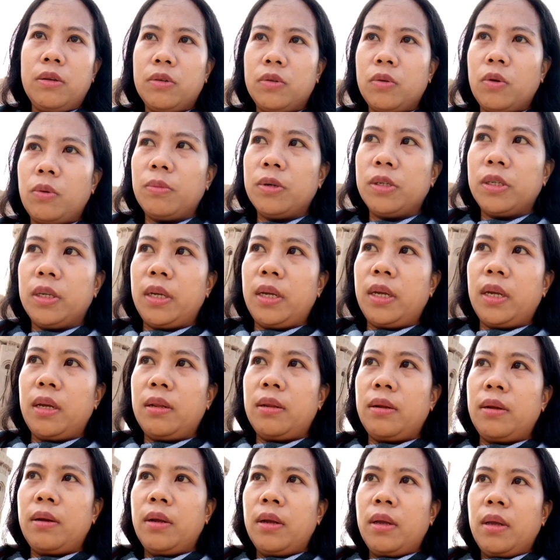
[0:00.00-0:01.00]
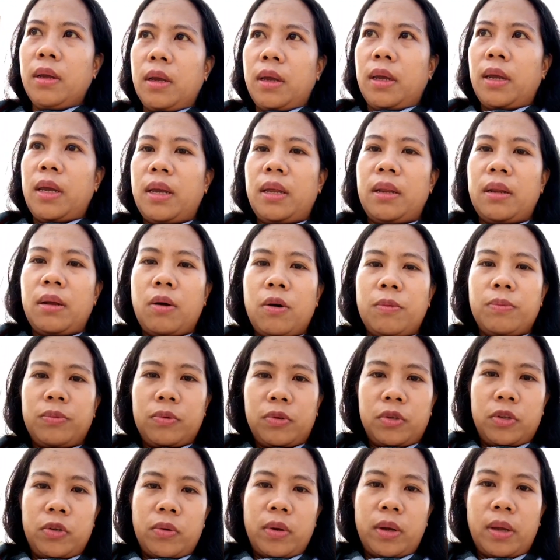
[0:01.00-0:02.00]
you so much again, and I hope to
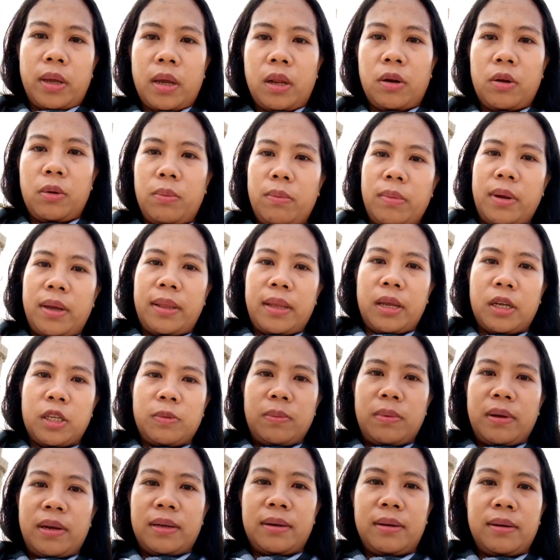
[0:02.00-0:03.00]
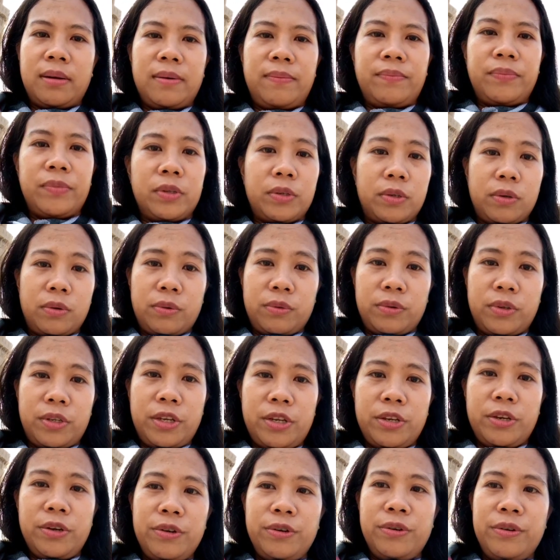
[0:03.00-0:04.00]
see you again on my next vlog. So see
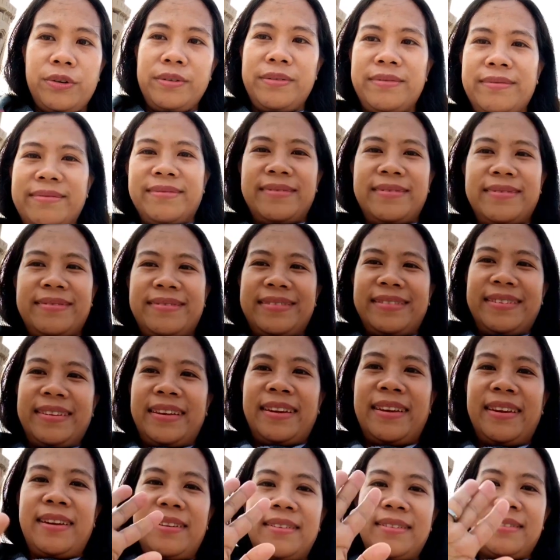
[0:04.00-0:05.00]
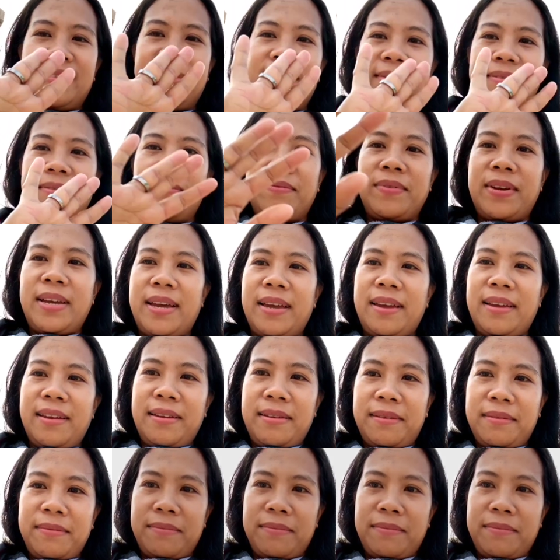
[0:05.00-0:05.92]
you, and bye.